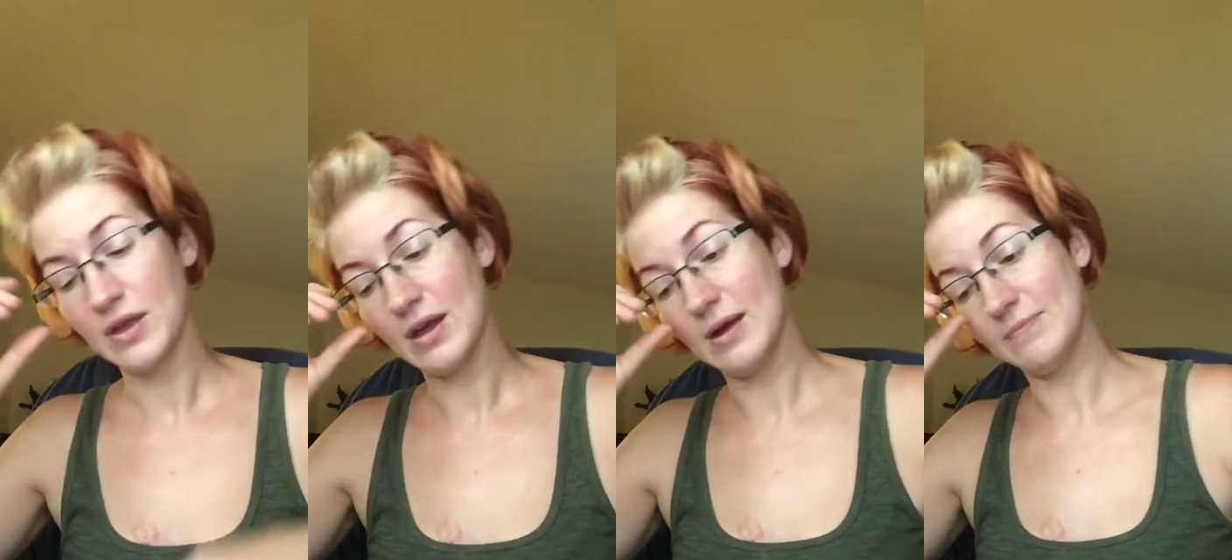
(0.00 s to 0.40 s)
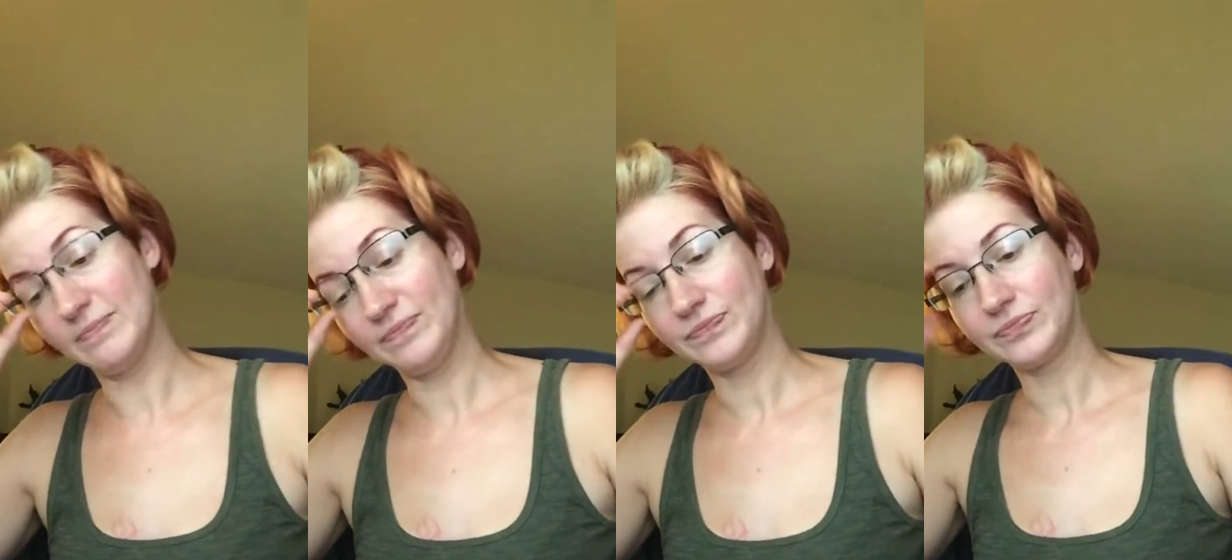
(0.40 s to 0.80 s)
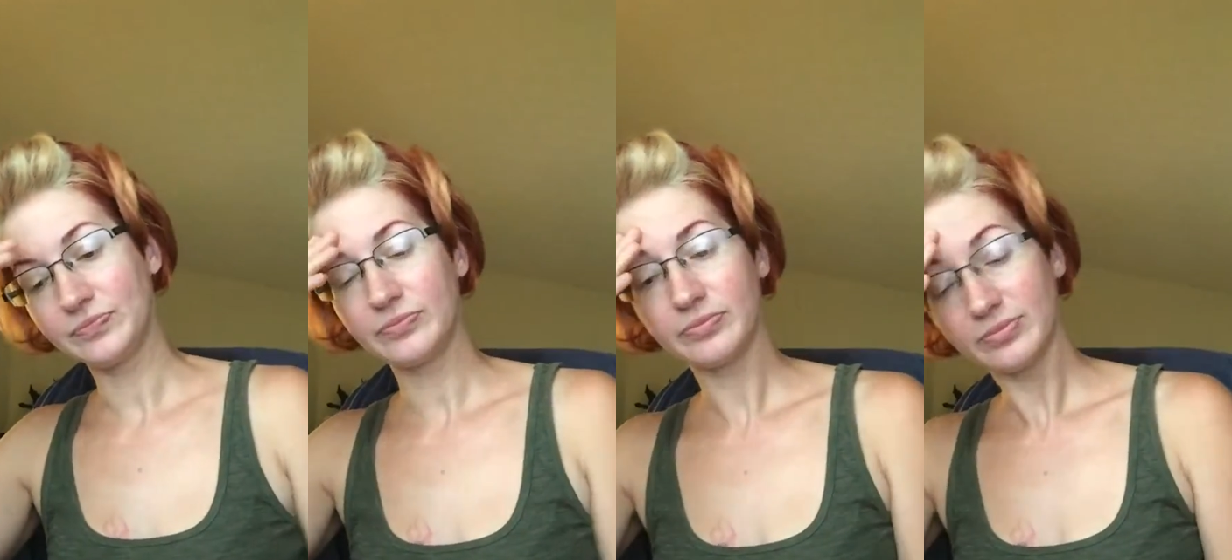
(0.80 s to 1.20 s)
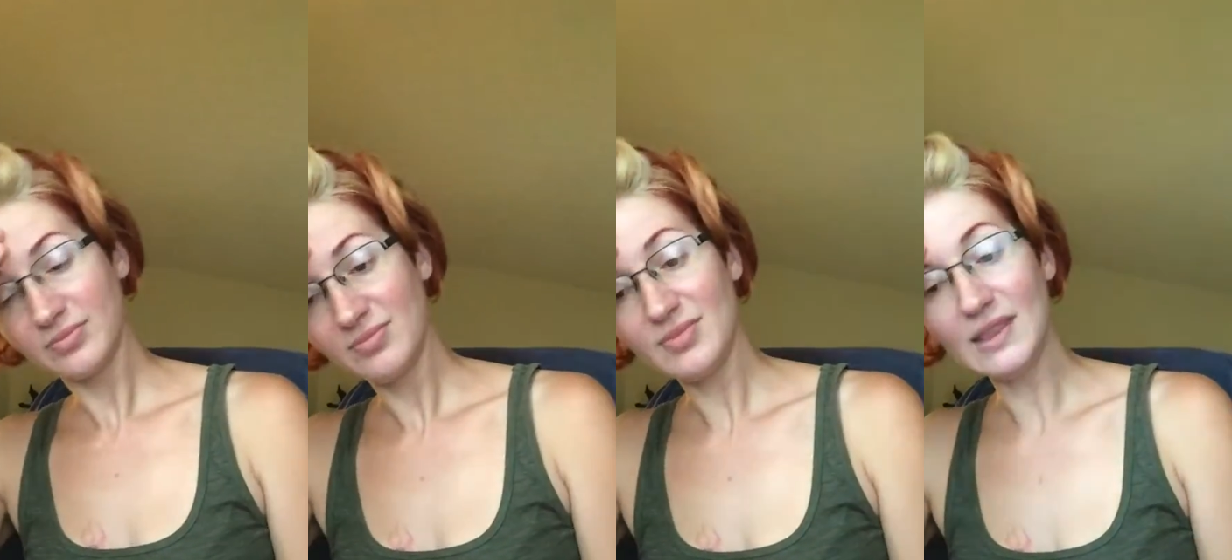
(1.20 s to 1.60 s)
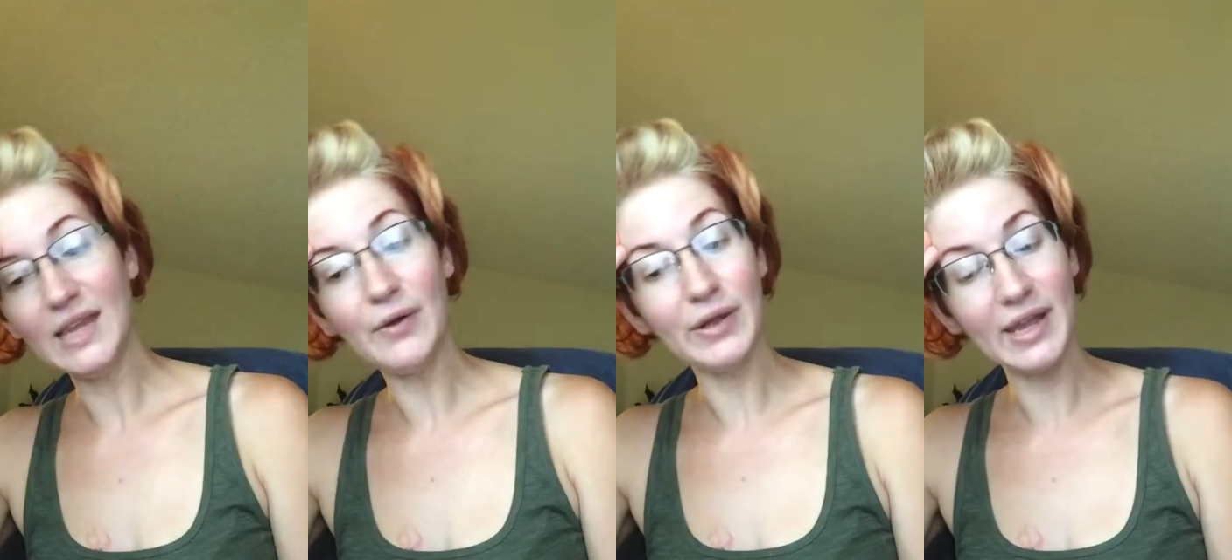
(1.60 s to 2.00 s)

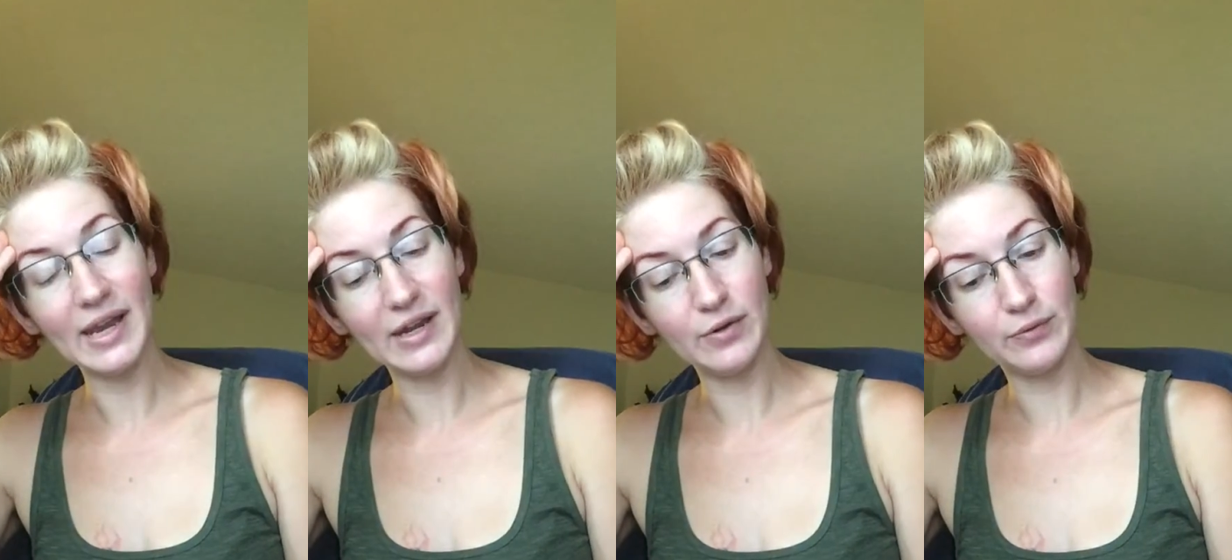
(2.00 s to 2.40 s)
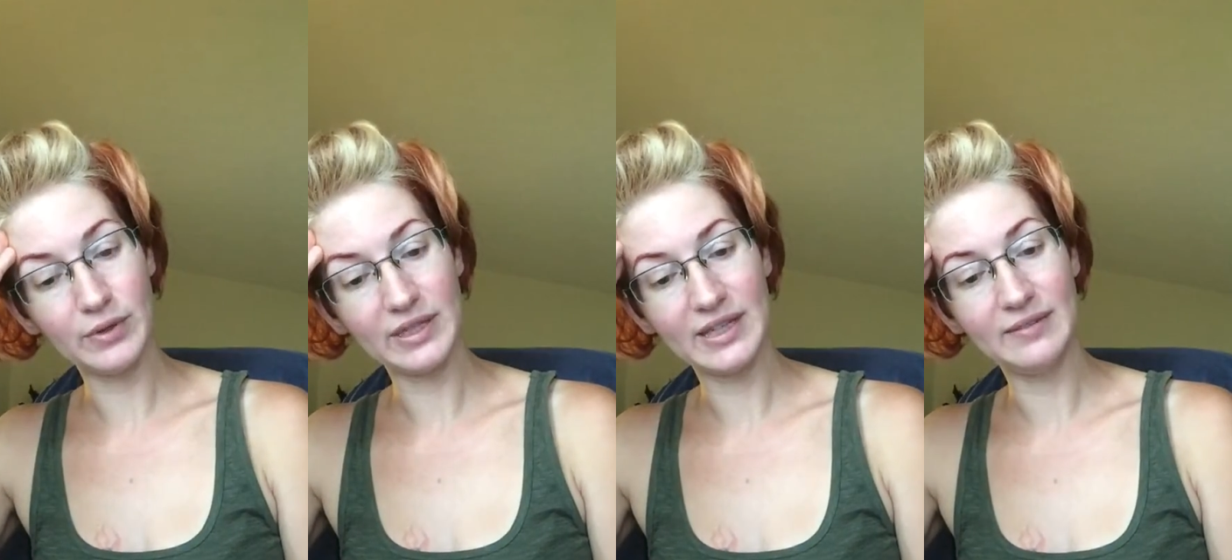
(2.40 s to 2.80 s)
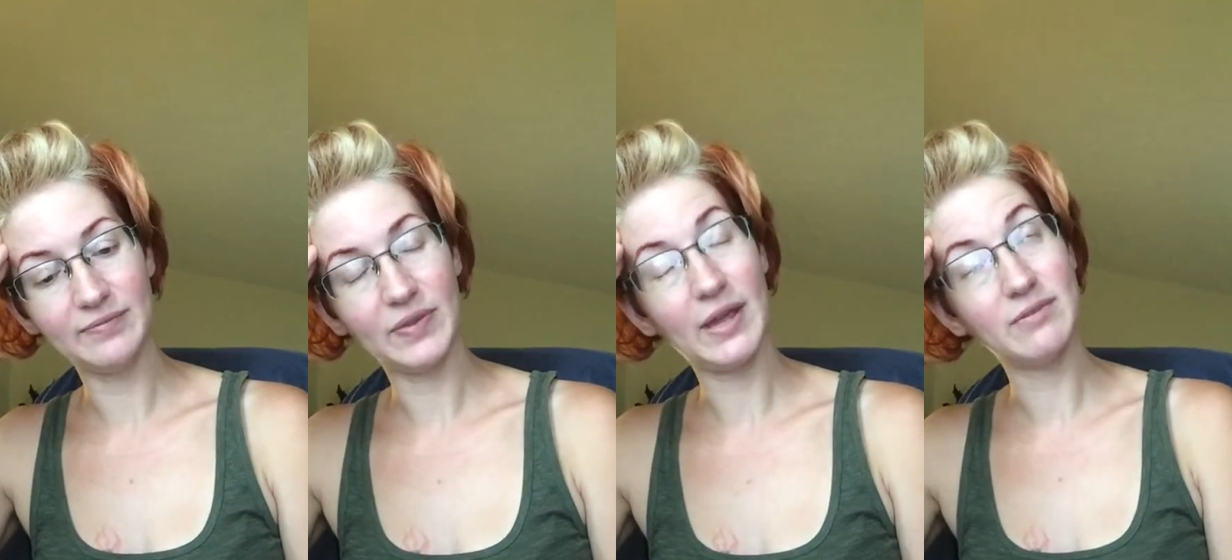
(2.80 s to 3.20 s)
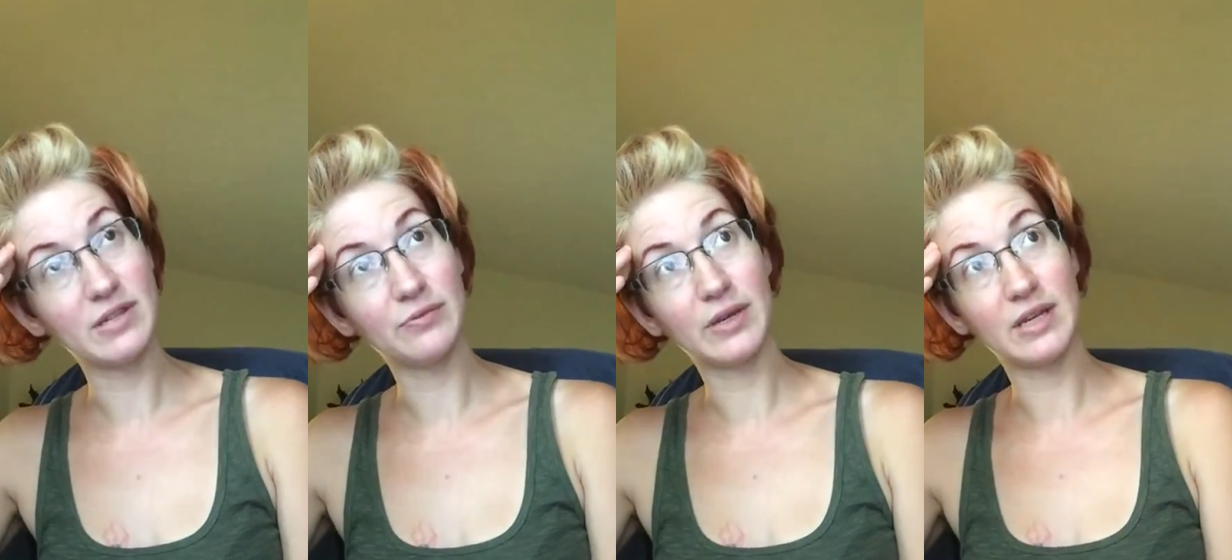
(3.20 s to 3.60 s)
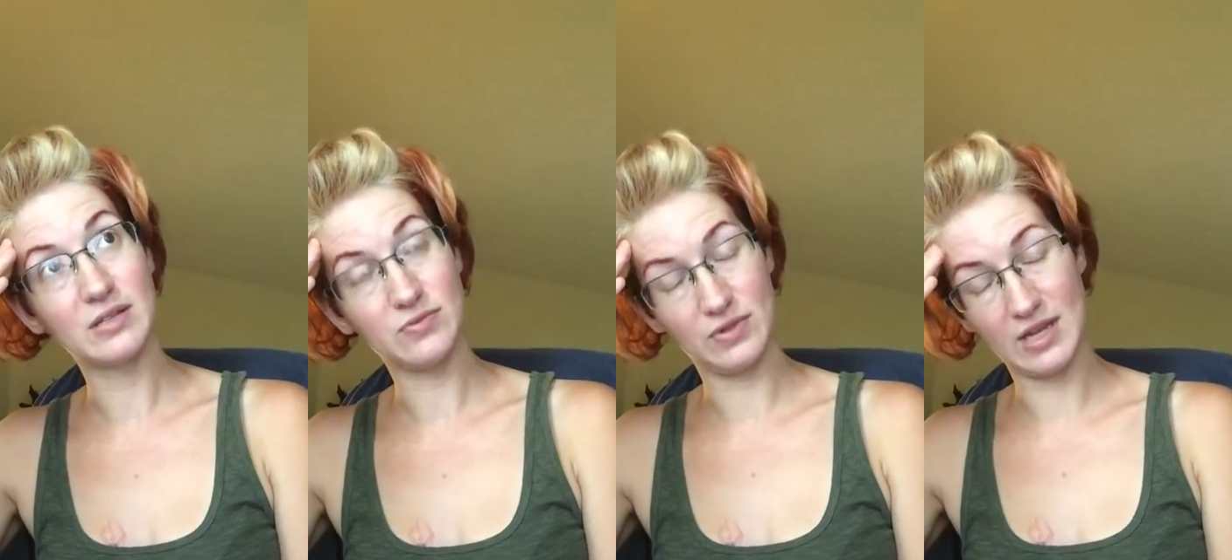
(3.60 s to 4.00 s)
Now, again, I haven't done readings
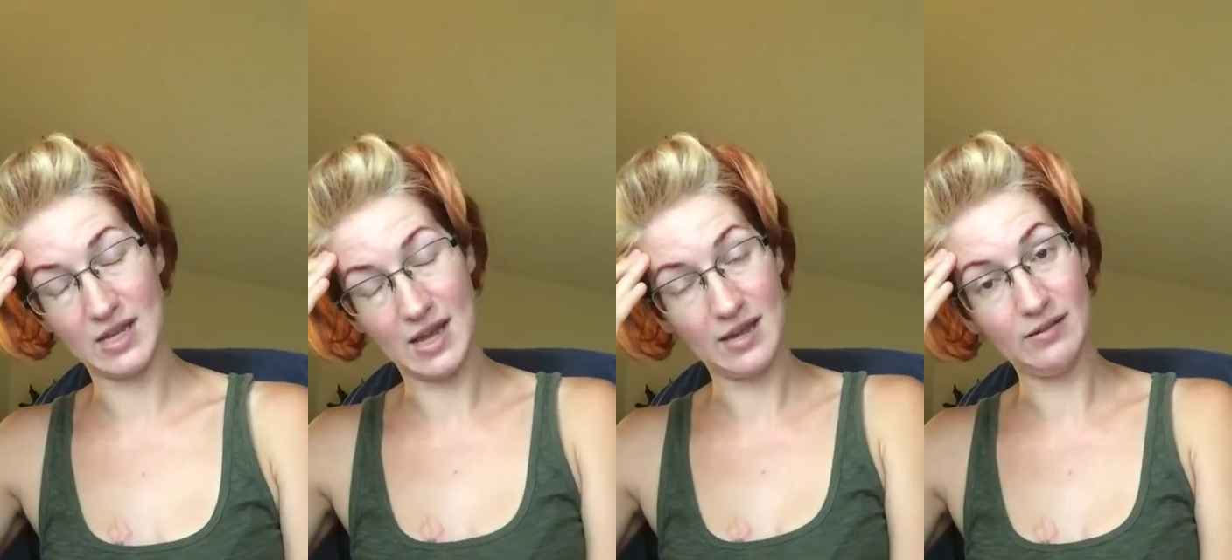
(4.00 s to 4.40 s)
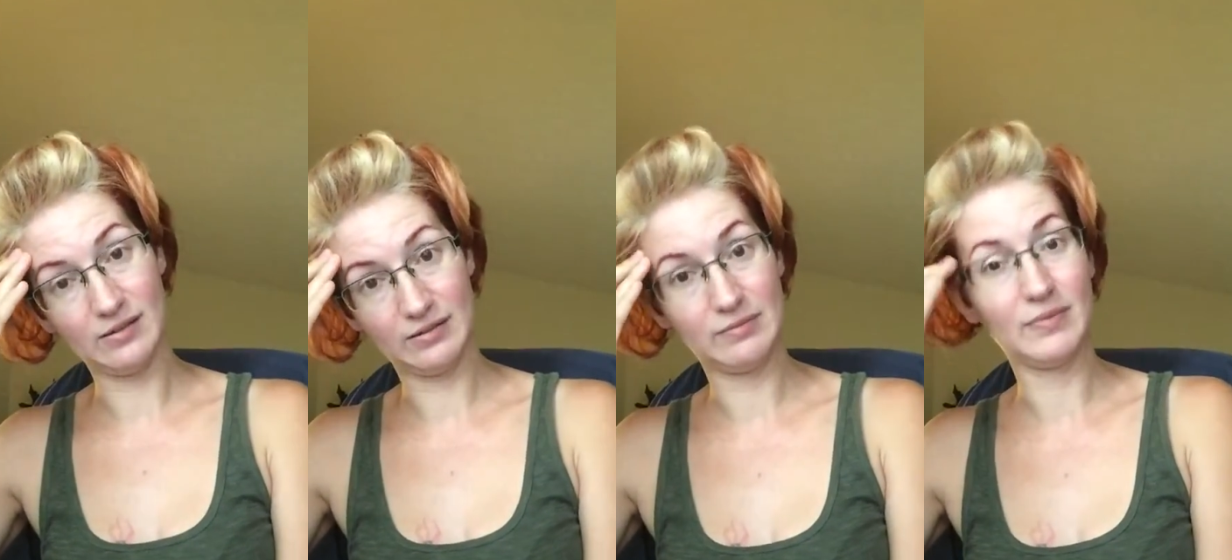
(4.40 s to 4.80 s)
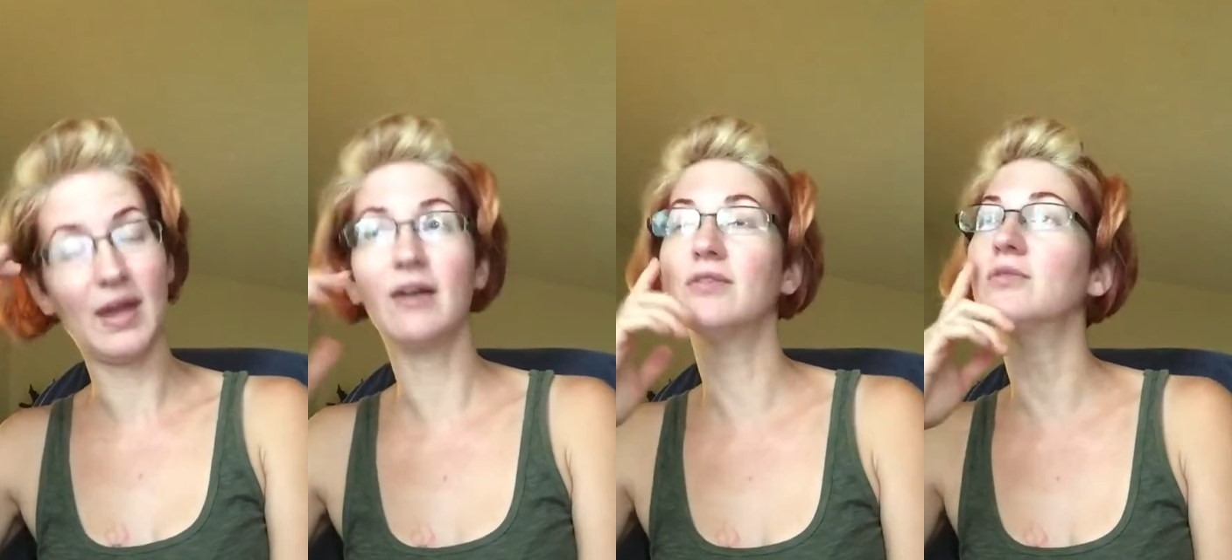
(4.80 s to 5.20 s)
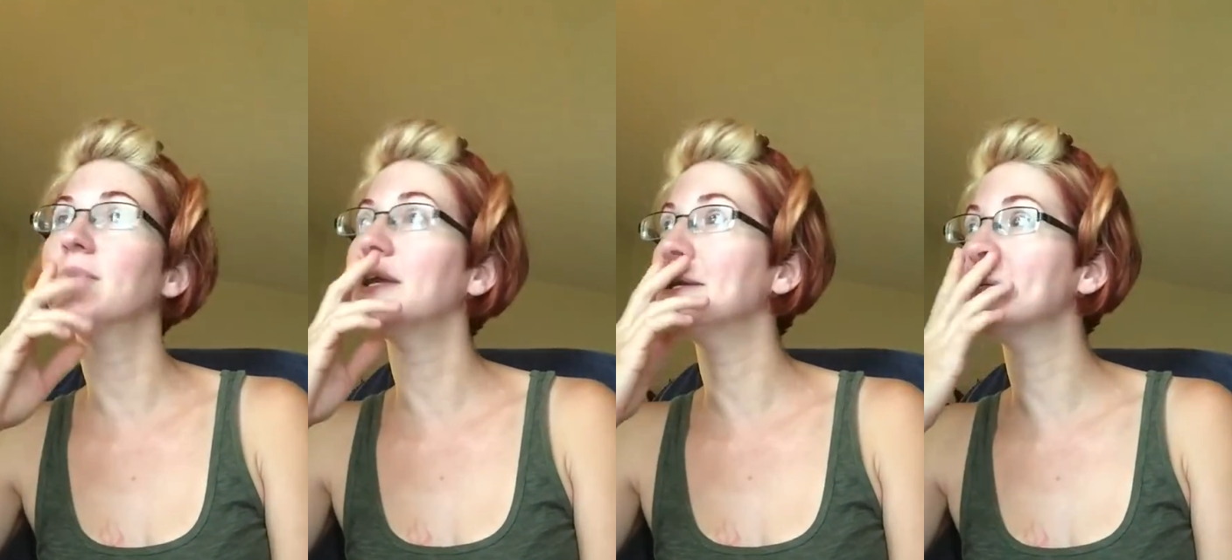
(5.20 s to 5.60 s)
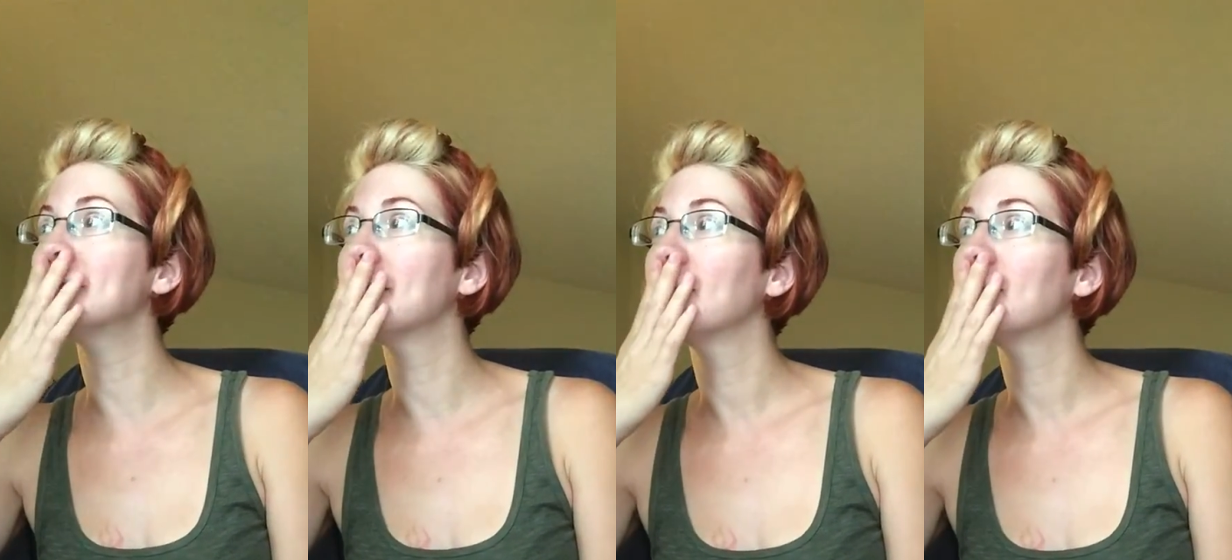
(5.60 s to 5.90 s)
for I don't know, how old are my kids?